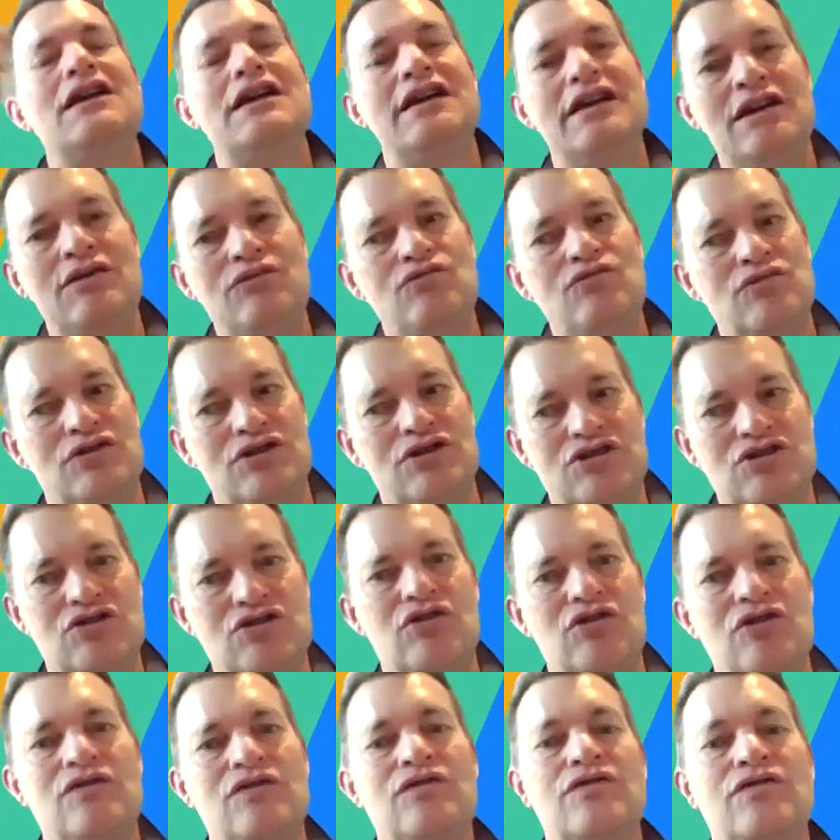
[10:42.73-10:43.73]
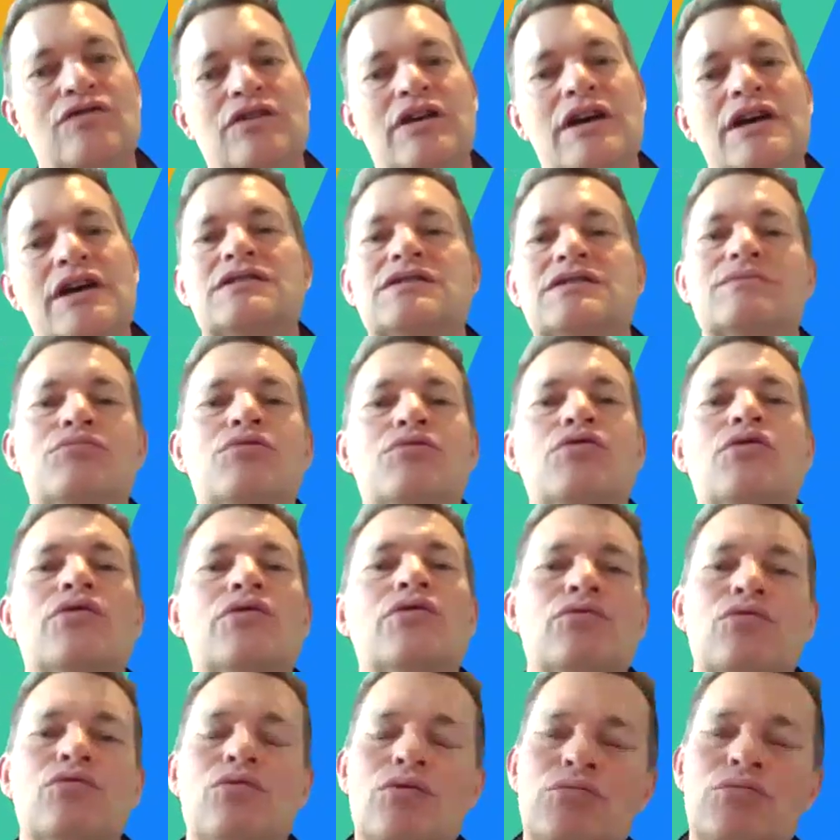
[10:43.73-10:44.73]
In return for their
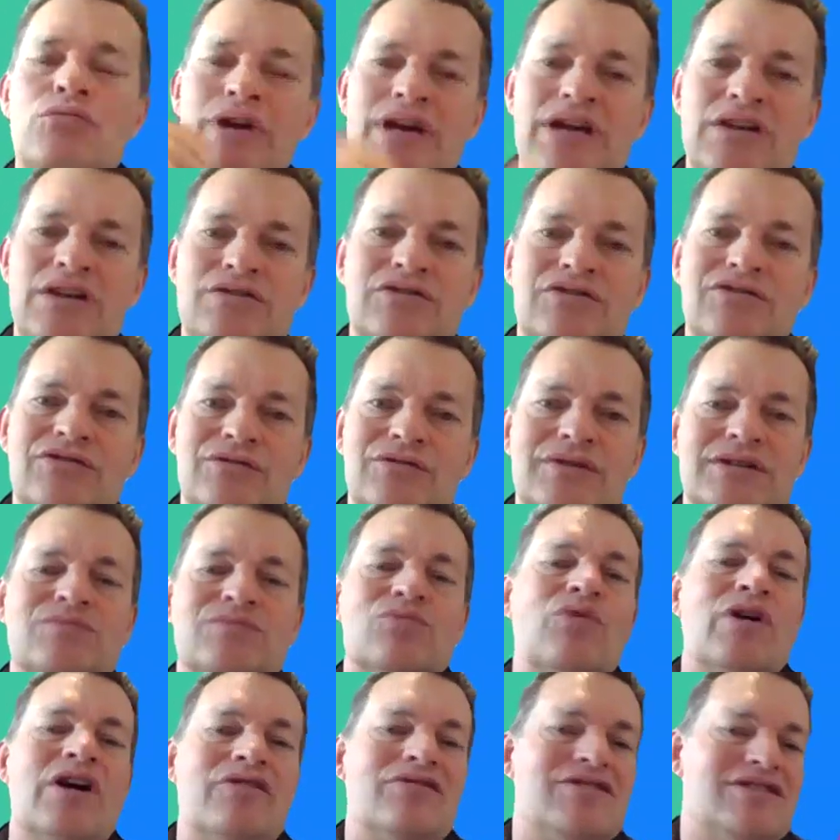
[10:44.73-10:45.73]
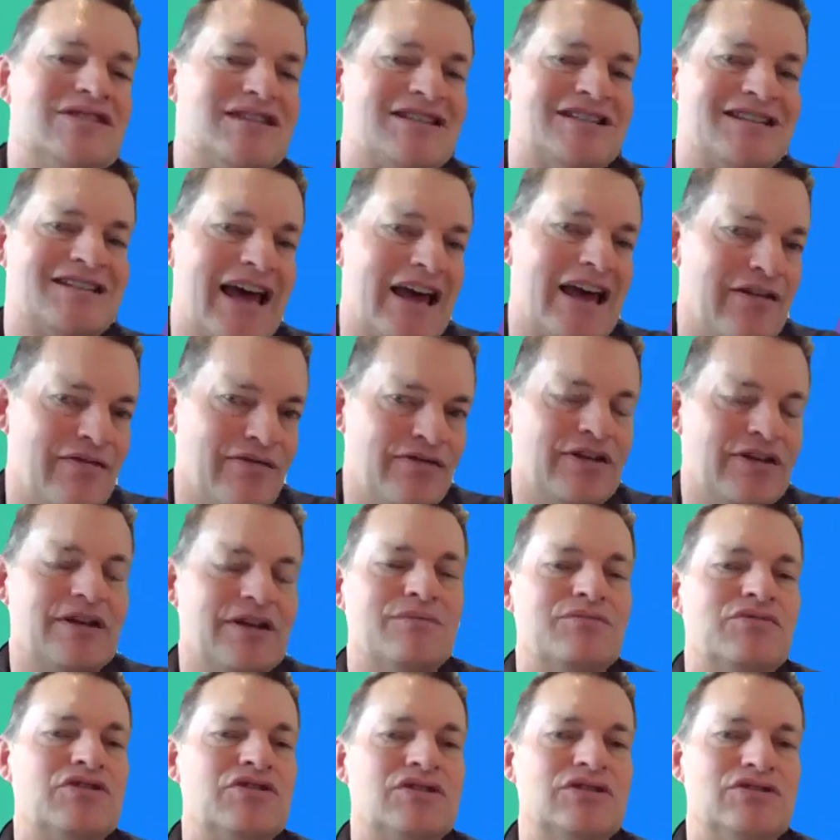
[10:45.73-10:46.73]
support, and what we do is, where it's safe for
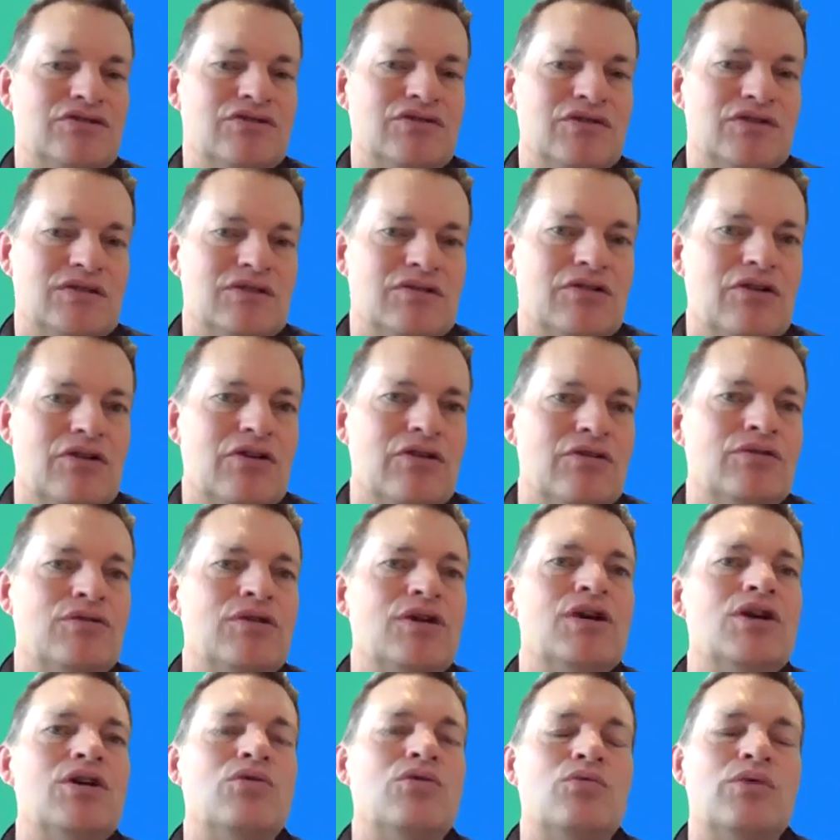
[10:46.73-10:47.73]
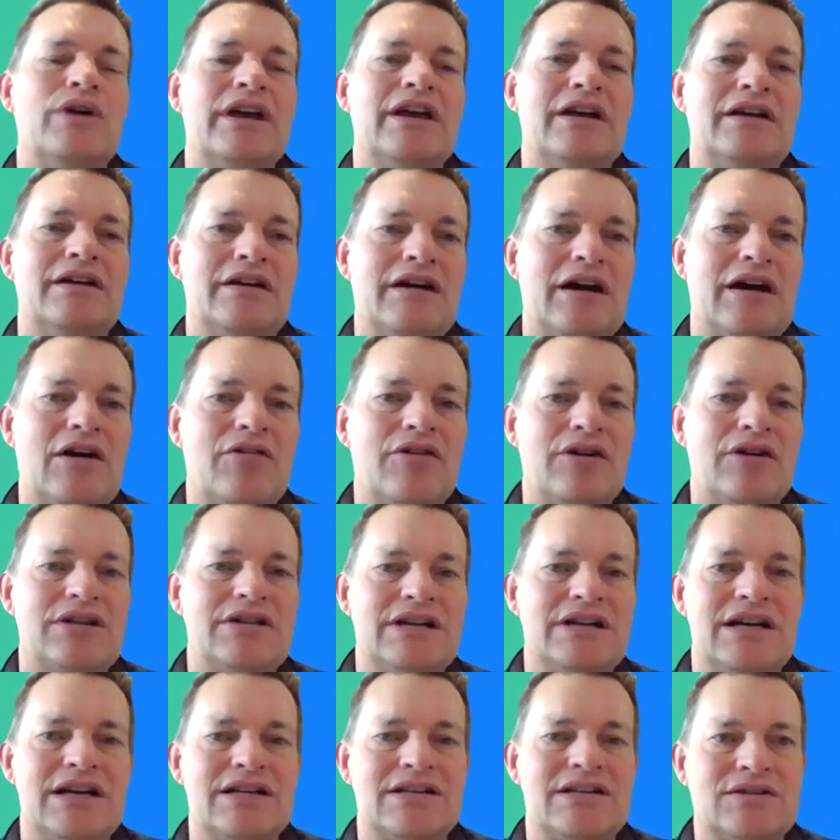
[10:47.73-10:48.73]
them to do so, we
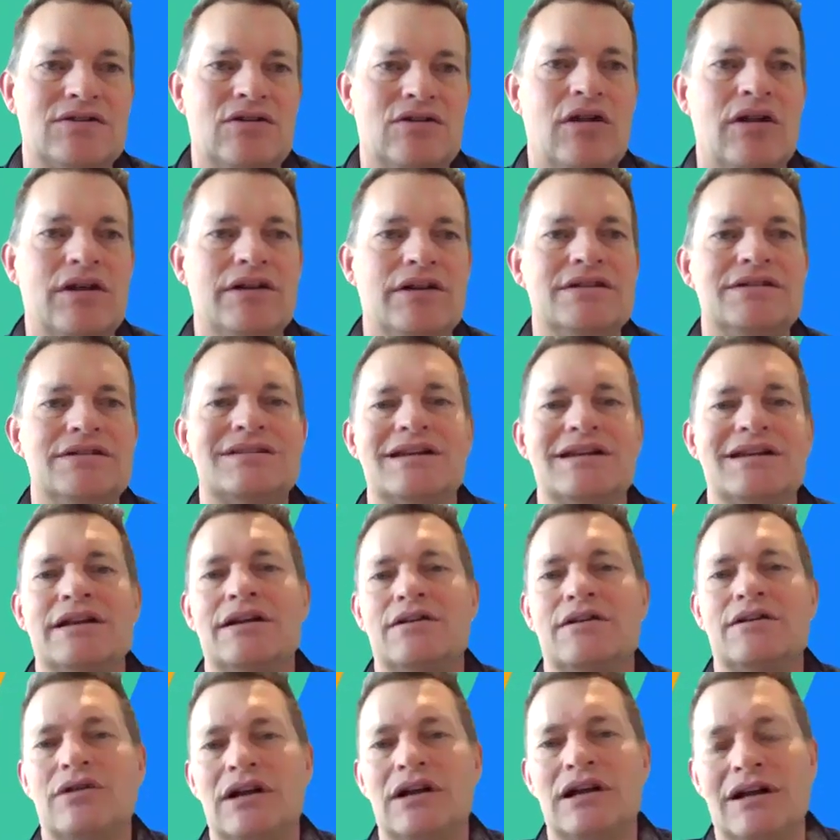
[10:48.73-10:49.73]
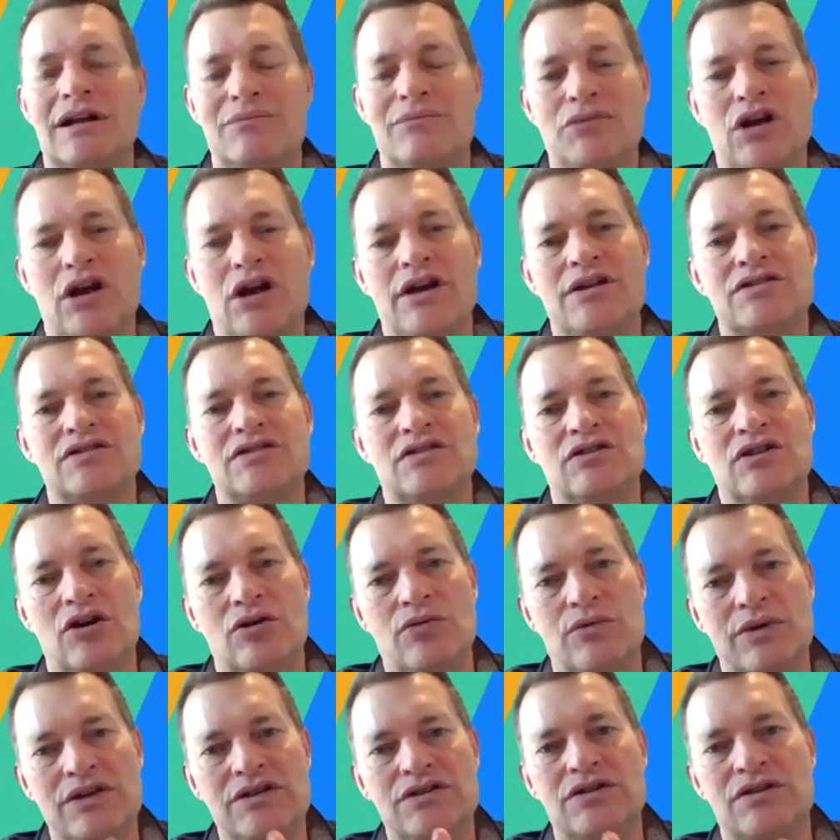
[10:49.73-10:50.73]
encourage our scholars and our alumni to
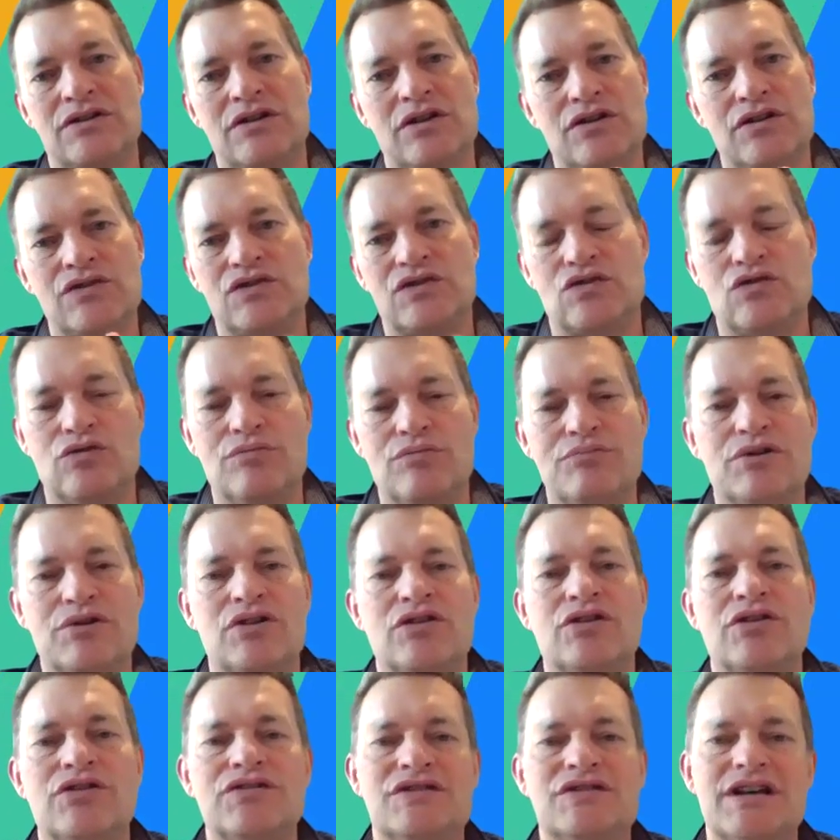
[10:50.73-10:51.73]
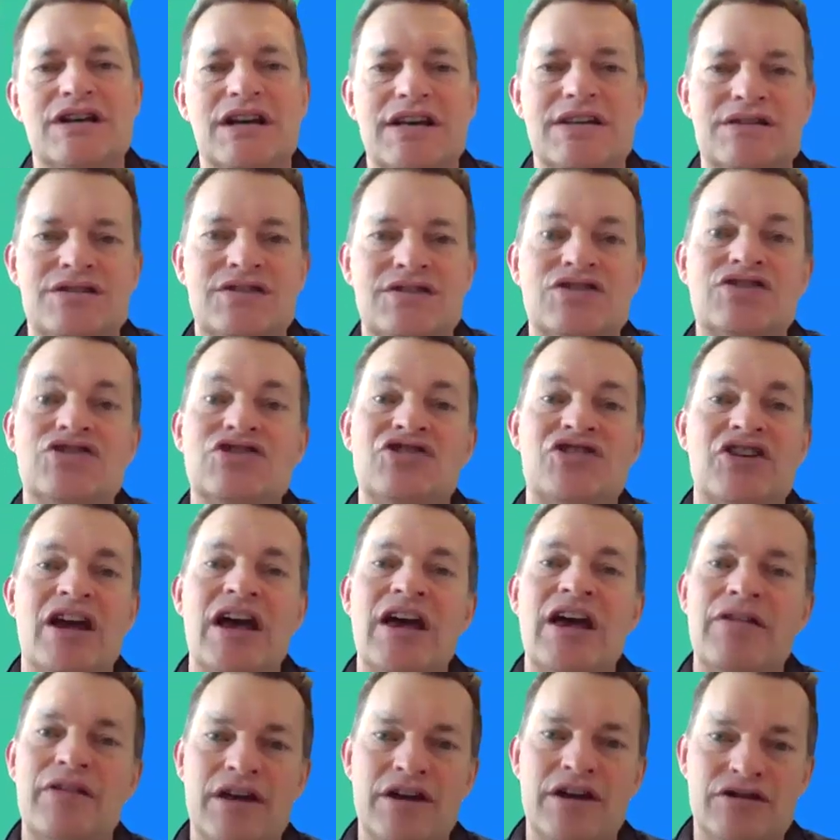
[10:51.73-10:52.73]
go into those corporate contexts to
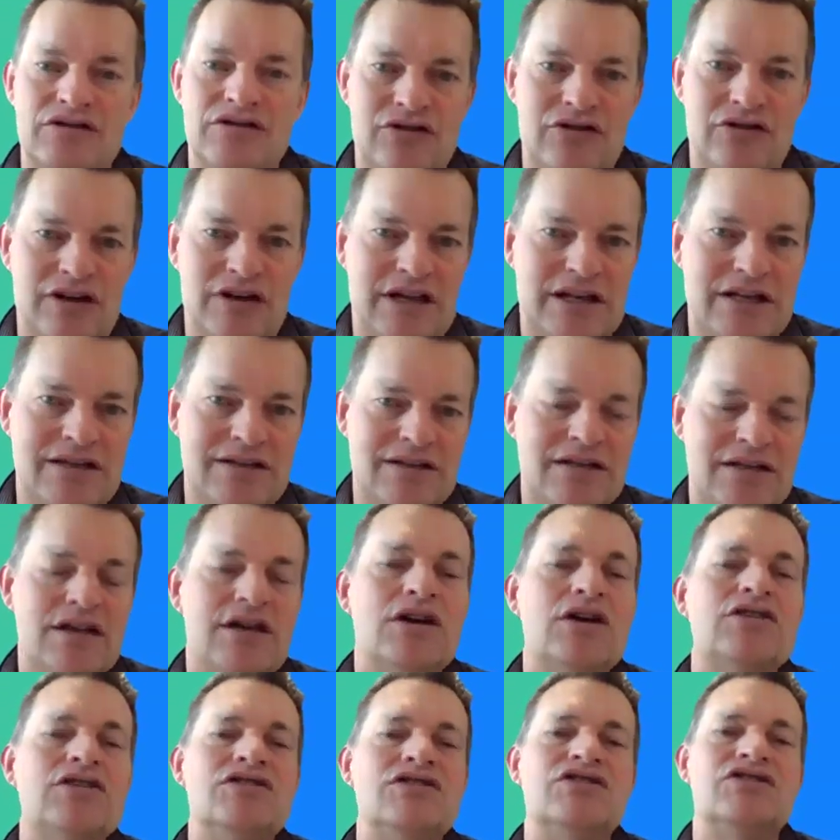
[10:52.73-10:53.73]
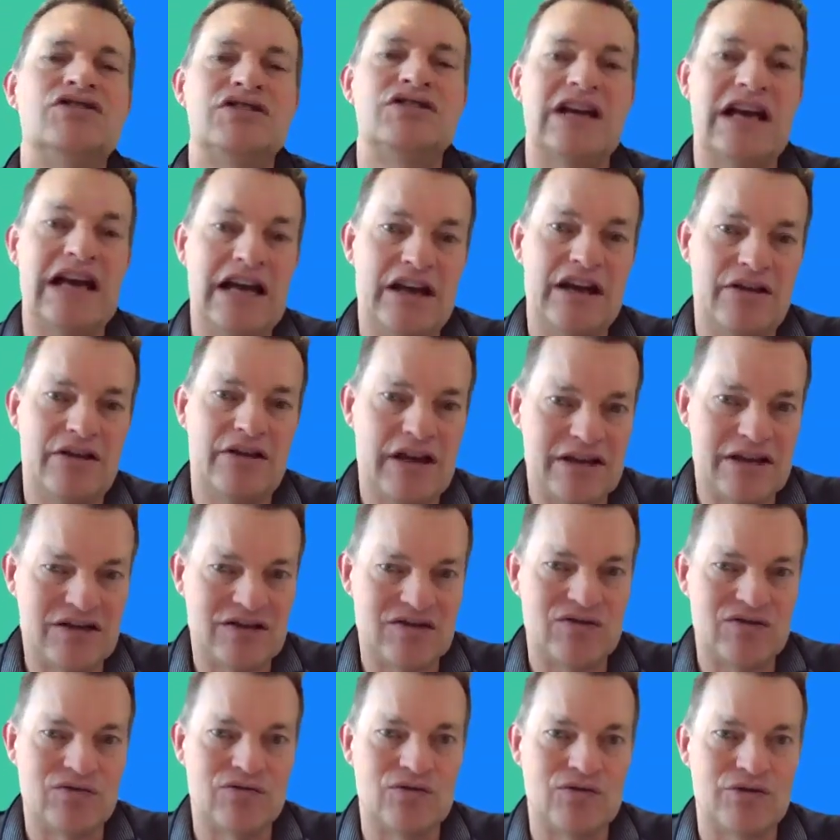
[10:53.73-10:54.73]
share their journeys, to share their
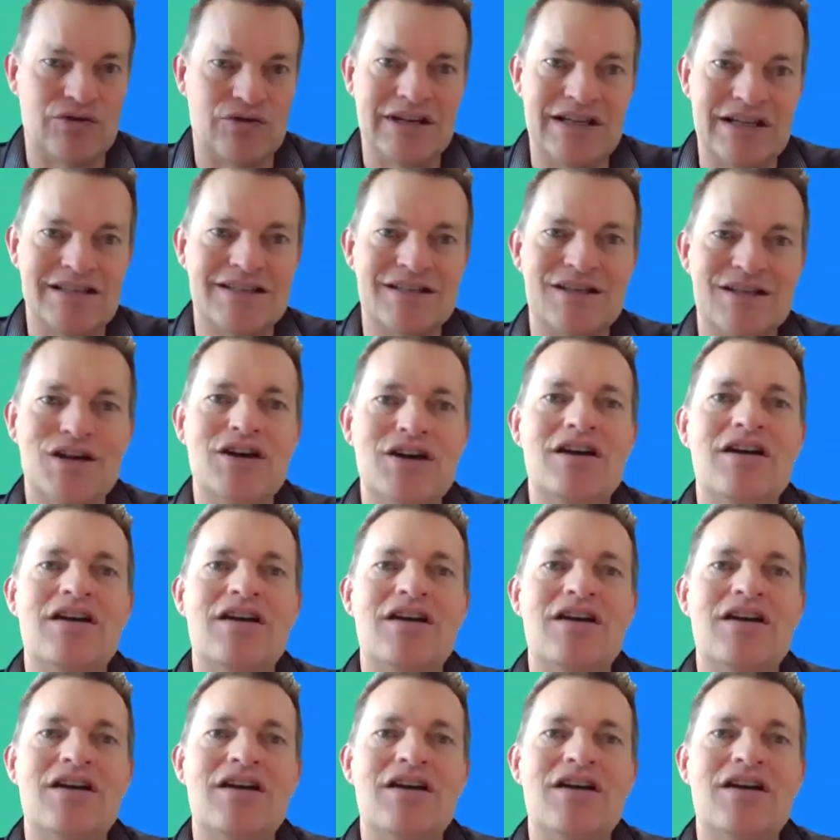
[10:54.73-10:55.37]
stories,